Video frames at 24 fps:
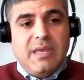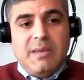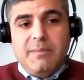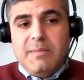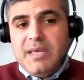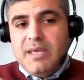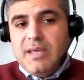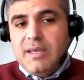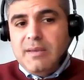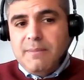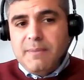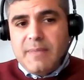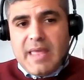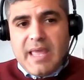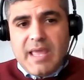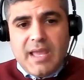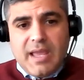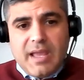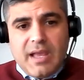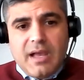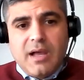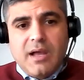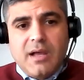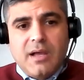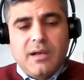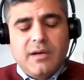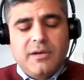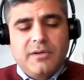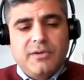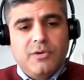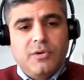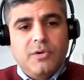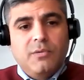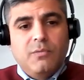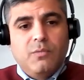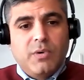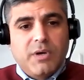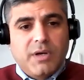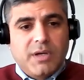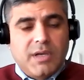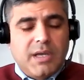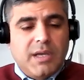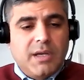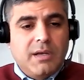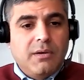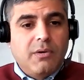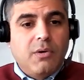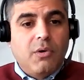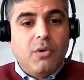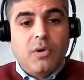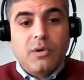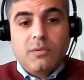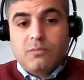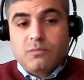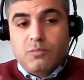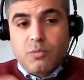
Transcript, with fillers: maybe they are, you know, working or